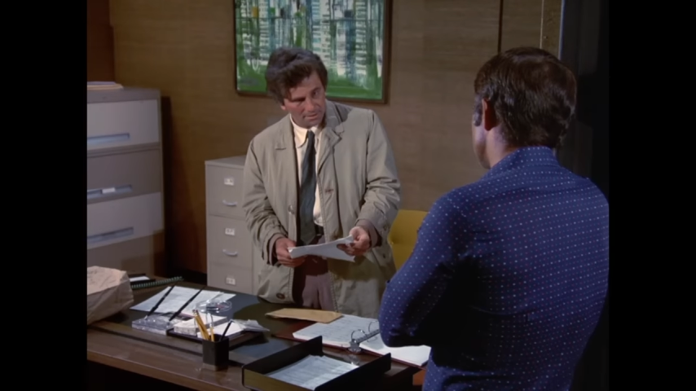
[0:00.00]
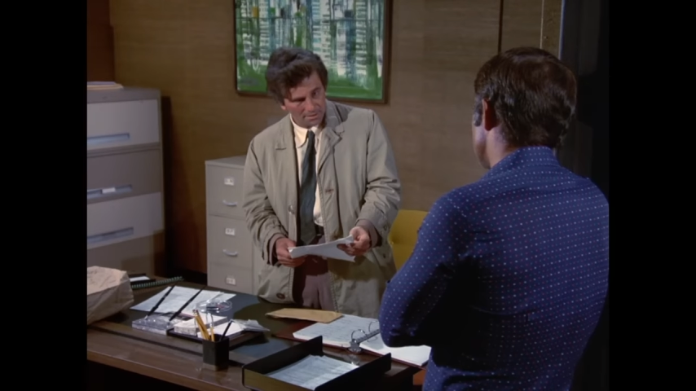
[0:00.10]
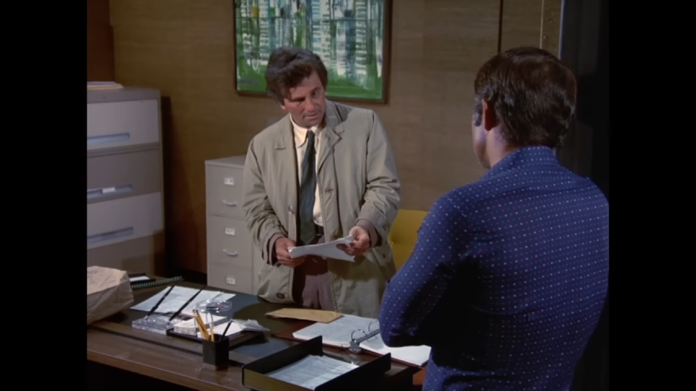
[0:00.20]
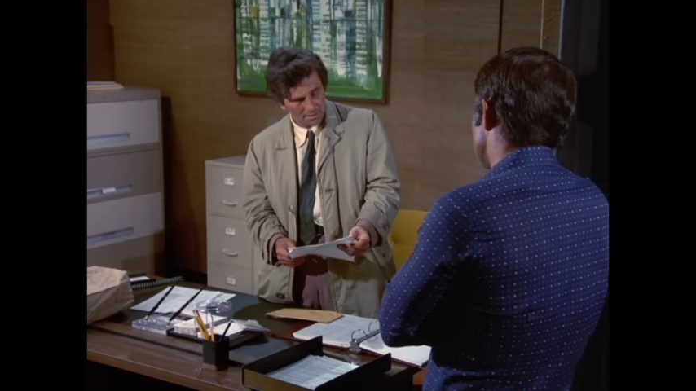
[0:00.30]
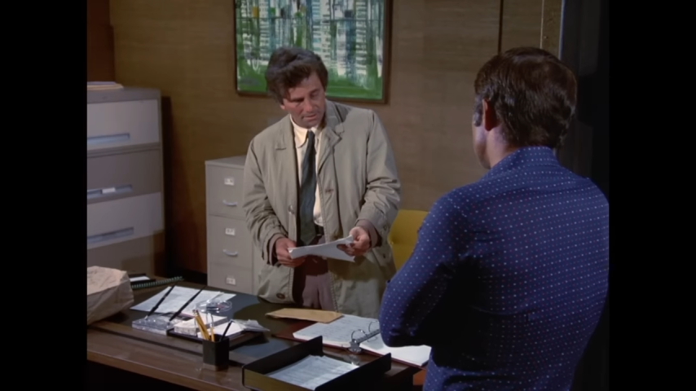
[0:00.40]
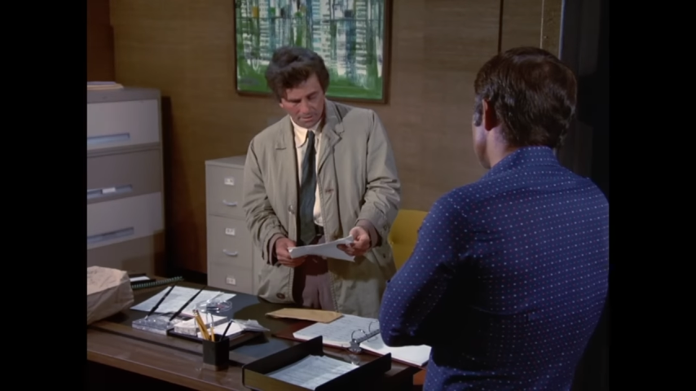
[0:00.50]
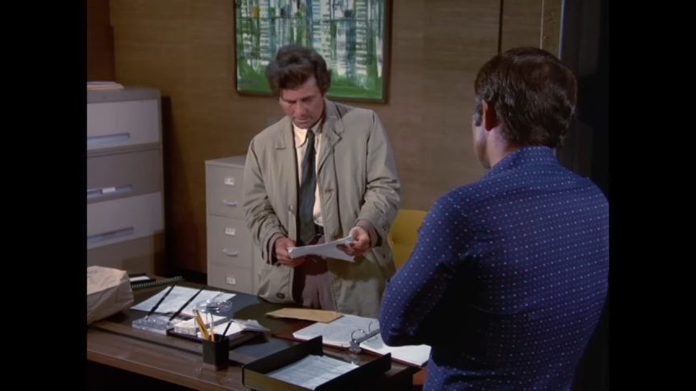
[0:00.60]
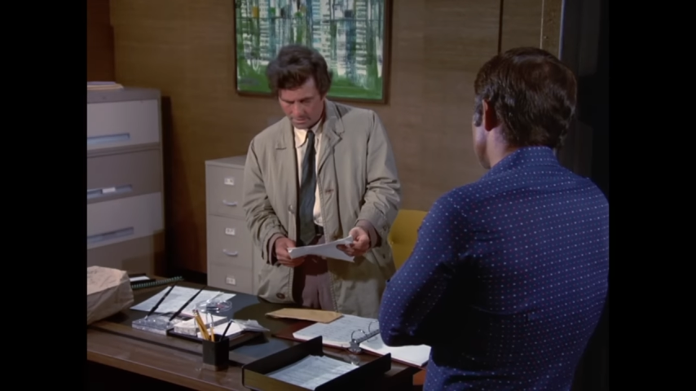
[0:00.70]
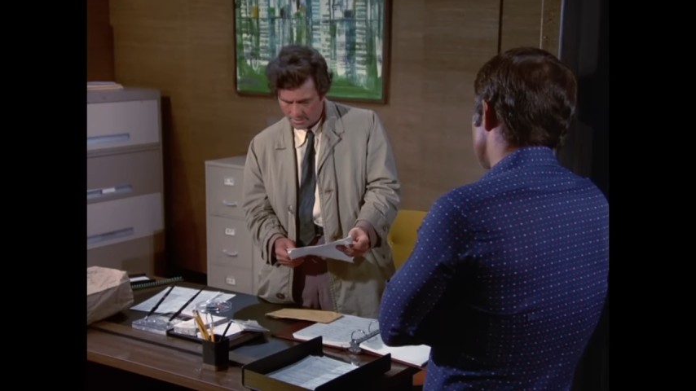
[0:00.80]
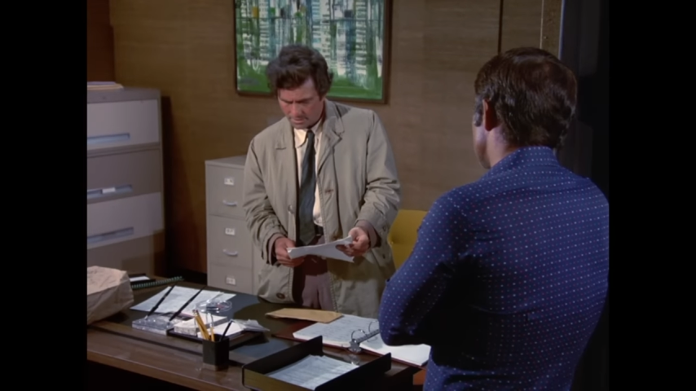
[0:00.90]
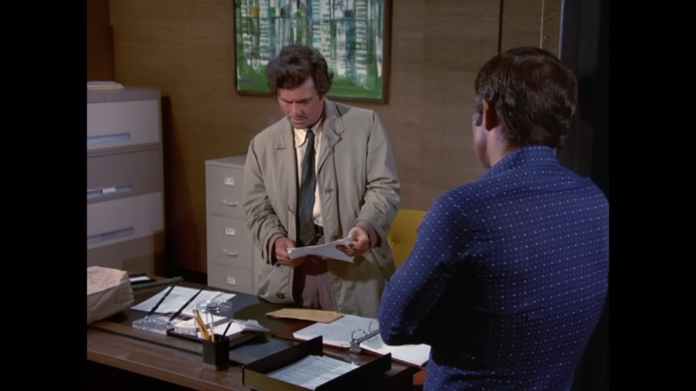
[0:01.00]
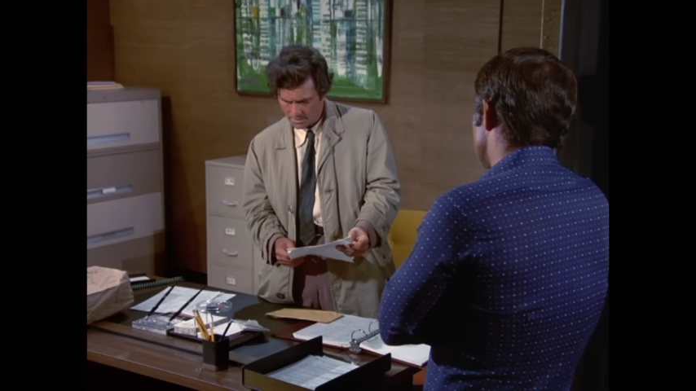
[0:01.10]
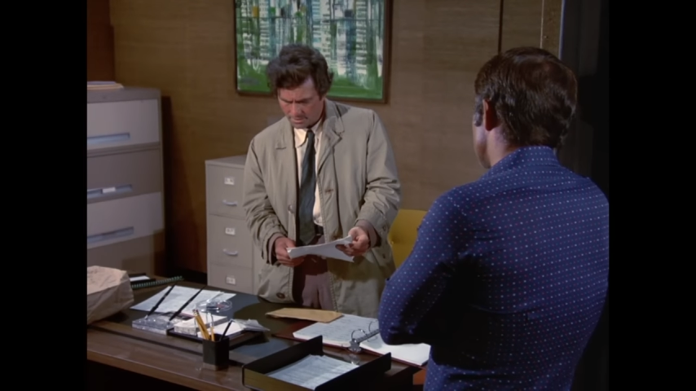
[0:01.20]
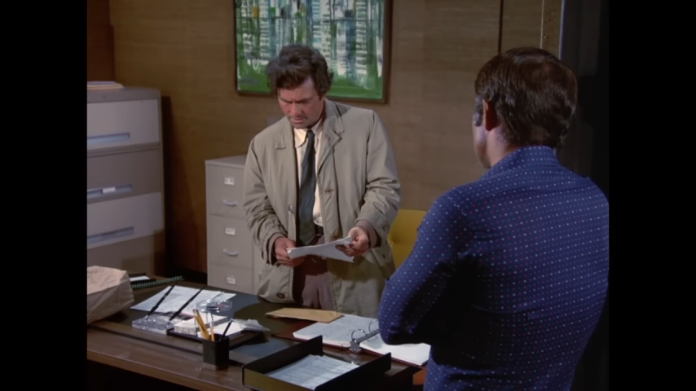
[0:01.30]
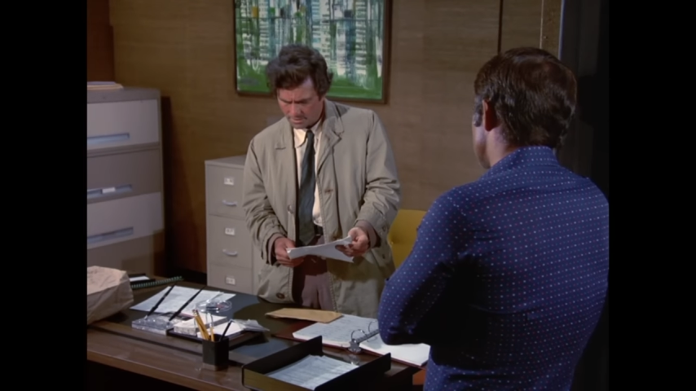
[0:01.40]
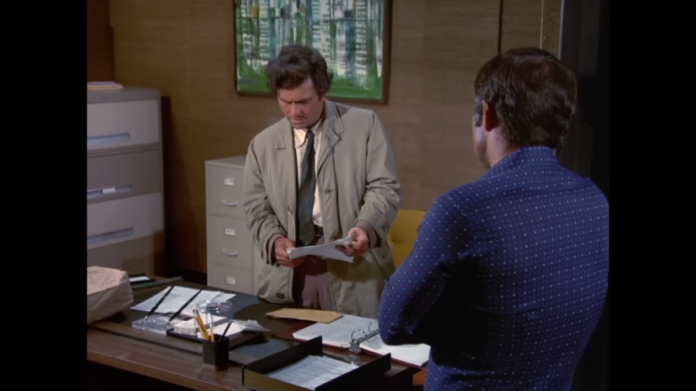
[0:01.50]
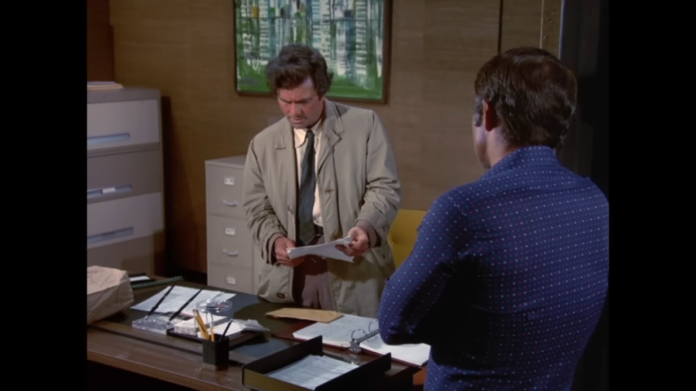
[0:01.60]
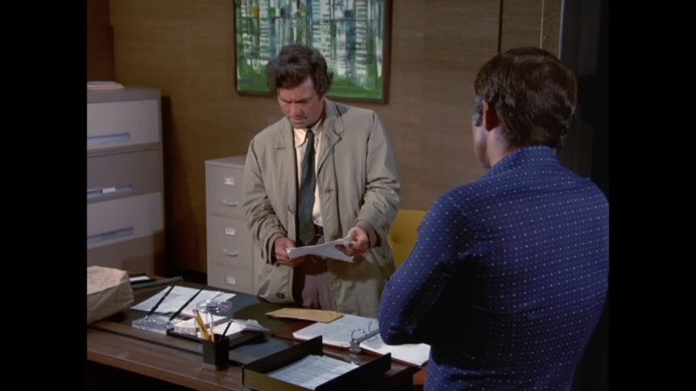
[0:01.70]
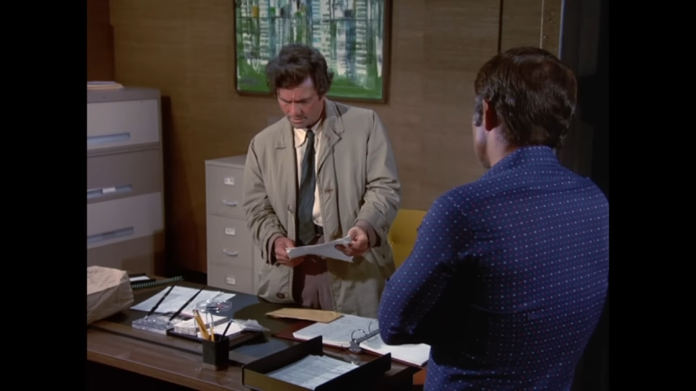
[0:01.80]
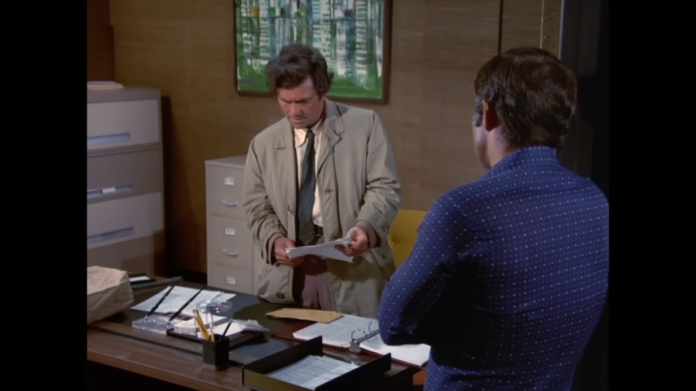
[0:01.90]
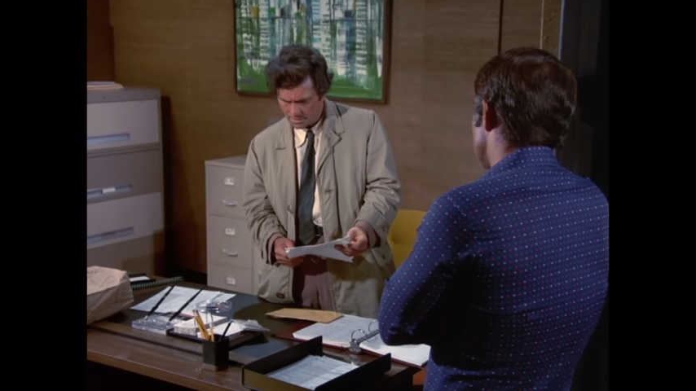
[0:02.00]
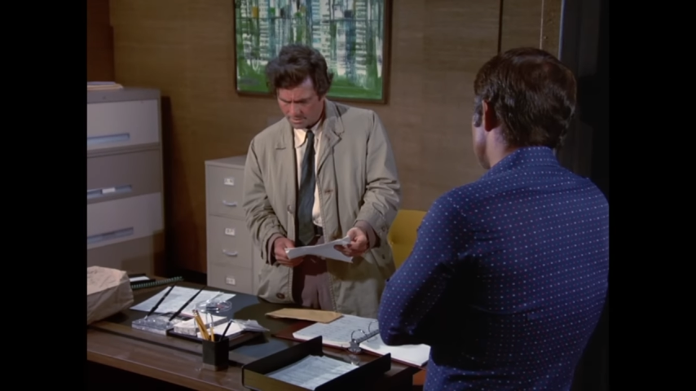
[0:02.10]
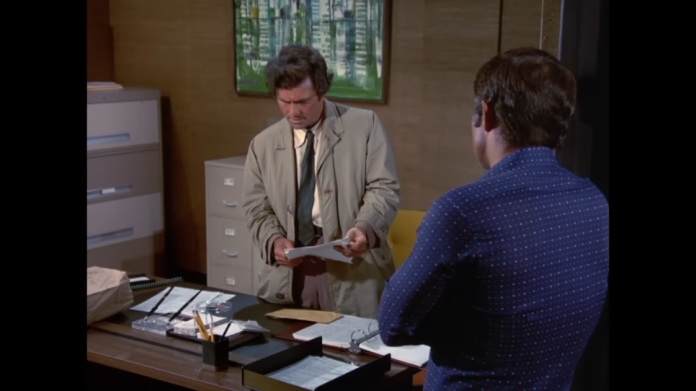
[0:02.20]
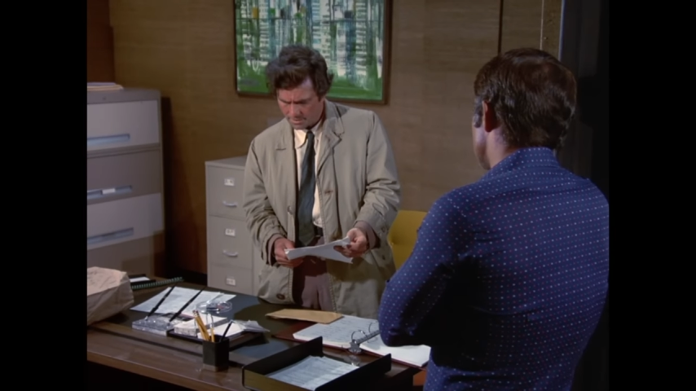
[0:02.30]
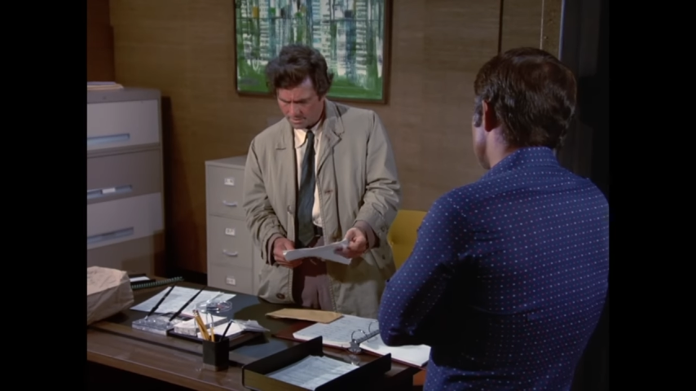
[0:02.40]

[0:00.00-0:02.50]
[no speech]